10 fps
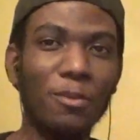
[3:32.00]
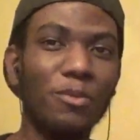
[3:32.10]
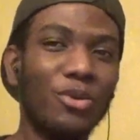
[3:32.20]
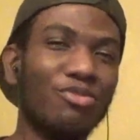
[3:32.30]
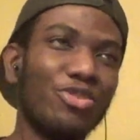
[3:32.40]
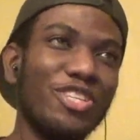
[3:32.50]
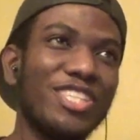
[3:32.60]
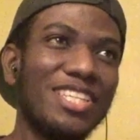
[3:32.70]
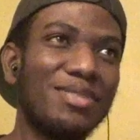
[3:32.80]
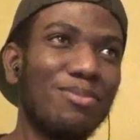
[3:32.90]
with Freeced,
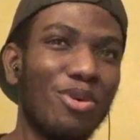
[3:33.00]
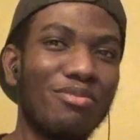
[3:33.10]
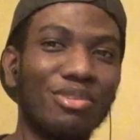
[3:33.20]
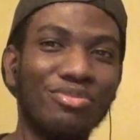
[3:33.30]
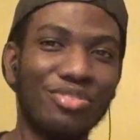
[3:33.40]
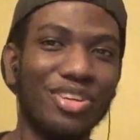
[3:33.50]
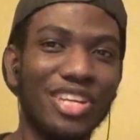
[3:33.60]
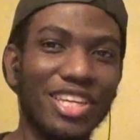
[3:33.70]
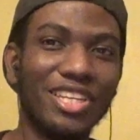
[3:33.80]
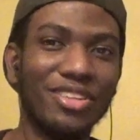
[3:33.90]
he's more of a
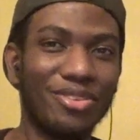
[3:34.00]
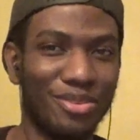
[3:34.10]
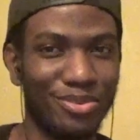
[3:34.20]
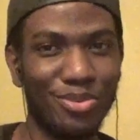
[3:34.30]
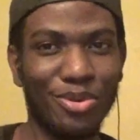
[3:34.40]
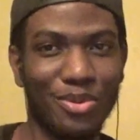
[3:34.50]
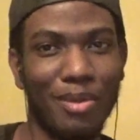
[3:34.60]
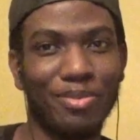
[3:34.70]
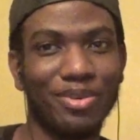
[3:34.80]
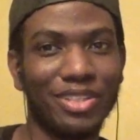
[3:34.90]
funny nerdcore
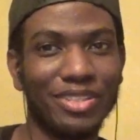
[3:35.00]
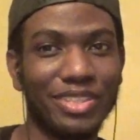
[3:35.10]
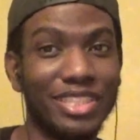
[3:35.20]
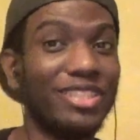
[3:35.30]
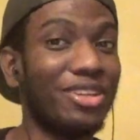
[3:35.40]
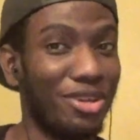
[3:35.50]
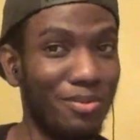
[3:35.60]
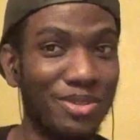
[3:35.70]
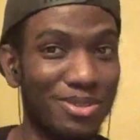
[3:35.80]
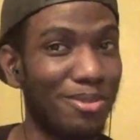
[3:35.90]
rapper because he'll come
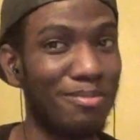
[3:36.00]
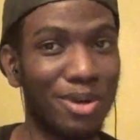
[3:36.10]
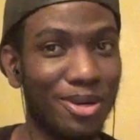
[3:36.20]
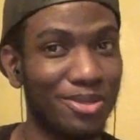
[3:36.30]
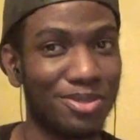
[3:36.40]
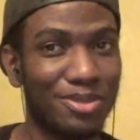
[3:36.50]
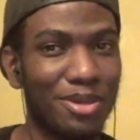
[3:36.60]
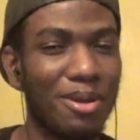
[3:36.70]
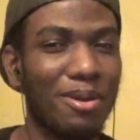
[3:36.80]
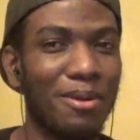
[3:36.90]
with some bars.
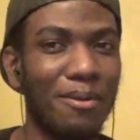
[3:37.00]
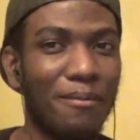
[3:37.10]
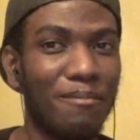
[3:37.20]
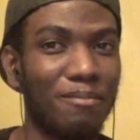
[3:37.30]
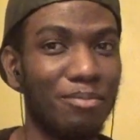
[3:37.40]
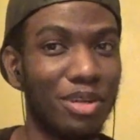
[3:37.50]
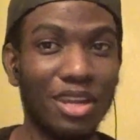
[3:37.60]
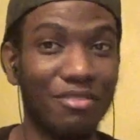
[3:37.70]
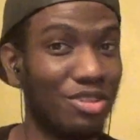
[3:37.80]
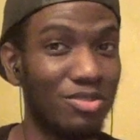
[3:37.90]
But
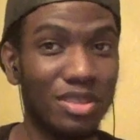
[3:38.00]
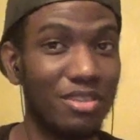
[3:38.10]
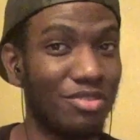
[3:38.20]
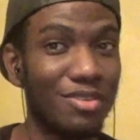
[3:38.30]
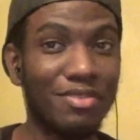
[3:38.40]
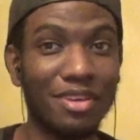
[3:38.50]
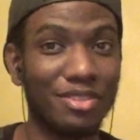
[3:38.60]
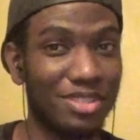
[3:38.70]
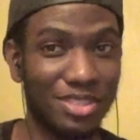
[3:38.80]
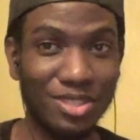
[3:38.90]
if you if you've ever
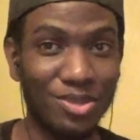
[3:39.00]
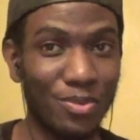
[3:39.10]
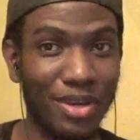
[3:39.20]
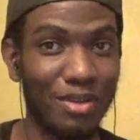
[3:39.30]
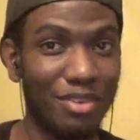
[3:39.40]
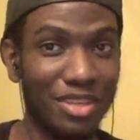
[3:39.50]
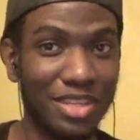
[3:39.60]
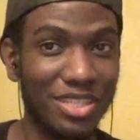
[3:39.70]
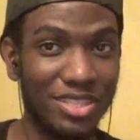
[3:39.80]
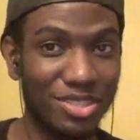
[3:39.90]
seen whenever
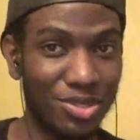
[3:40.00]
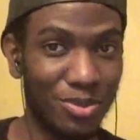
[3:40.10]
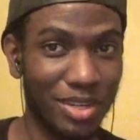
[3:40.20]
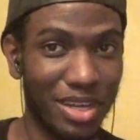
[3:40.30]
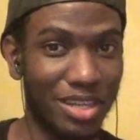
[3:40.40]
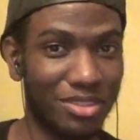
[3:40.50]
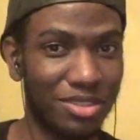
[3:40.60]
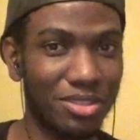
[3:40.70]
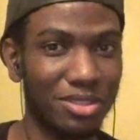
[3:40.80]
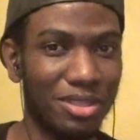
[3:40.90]
he's doing like
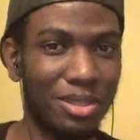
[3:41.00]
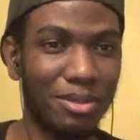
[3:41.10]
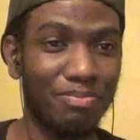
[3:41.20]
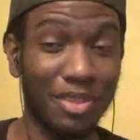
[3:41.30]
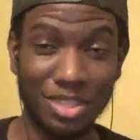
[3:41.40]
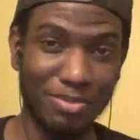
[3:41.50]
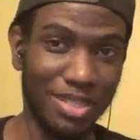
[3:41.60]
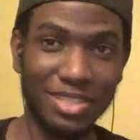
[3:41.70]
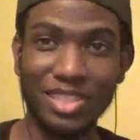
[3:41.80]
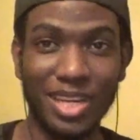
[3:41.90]
the
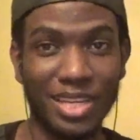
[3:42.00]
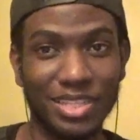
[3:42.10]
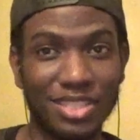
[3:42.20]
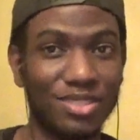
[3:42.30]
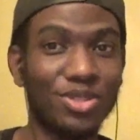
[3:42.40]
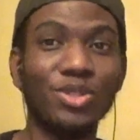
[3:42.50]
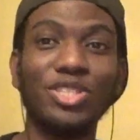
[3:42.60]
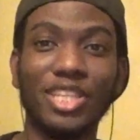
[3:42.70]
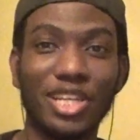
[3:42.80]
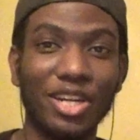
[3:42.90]
especially like this, go
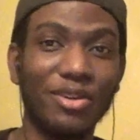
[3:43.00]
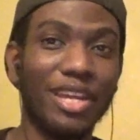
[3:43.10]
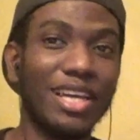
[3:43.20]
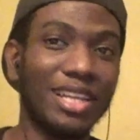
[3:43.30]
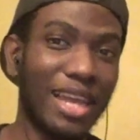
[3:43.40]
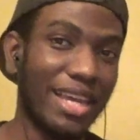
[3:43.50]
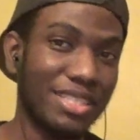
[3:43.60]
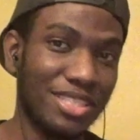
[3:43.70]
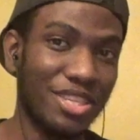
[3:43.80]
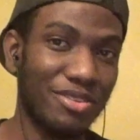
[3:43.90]
check out like
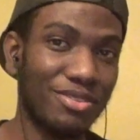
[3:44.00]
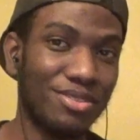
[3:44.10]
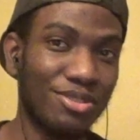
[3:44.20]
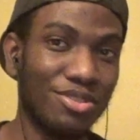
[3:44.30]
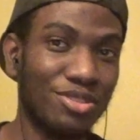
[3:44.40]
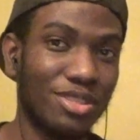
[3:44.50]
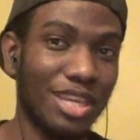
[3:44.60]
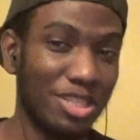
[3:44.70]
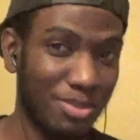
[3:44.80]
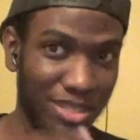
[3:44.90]
last year and such,
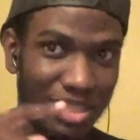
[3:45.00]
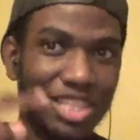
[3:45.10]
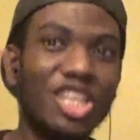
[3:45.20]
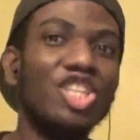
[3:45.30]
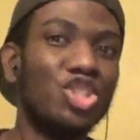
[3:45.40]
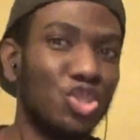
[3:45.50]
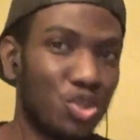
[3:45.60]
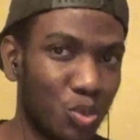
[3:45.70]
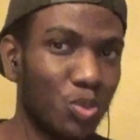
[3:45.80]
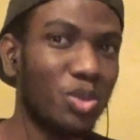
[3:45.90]
especially in
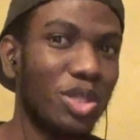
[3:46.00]
June.